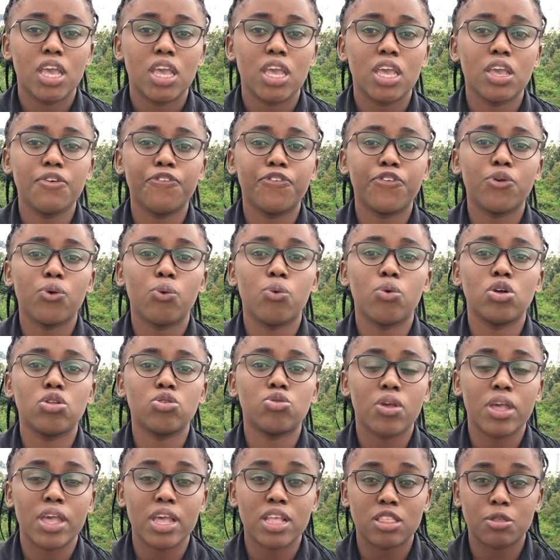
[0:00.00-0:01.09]
If you want
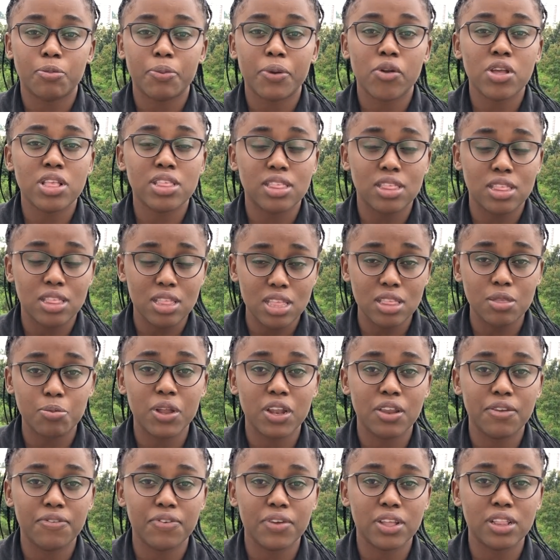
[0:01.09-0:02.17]
to experience this
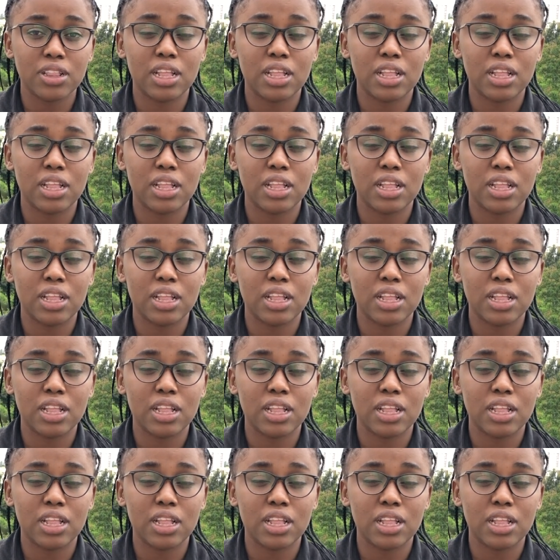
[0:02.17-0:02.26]
benefit